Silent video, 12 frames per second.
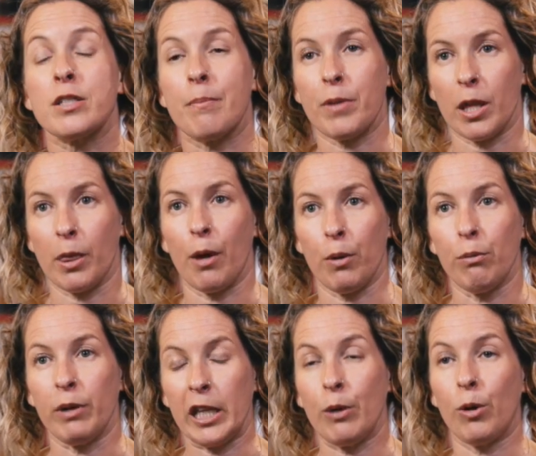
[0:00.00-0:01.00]
is something that we
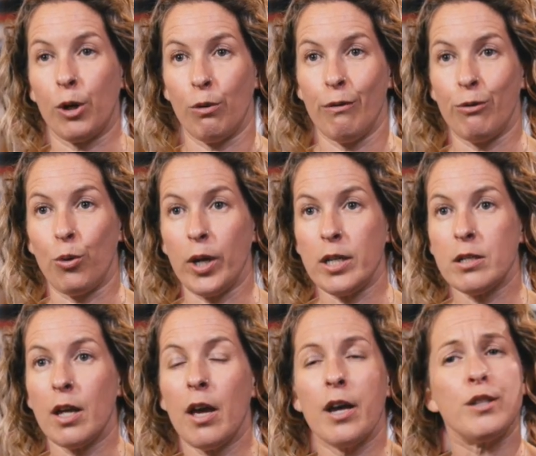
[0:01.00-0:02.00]
really want to avoid.
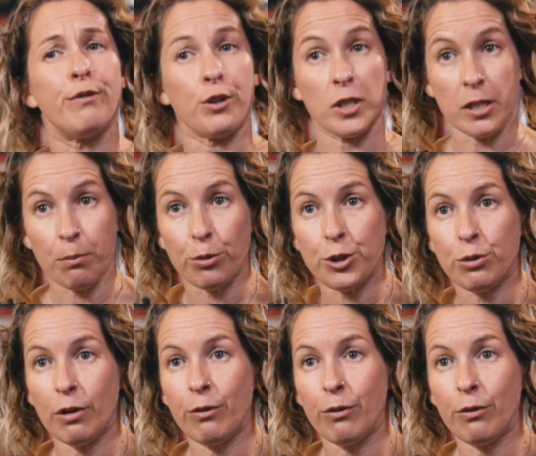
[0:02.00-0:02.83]
It's very simple to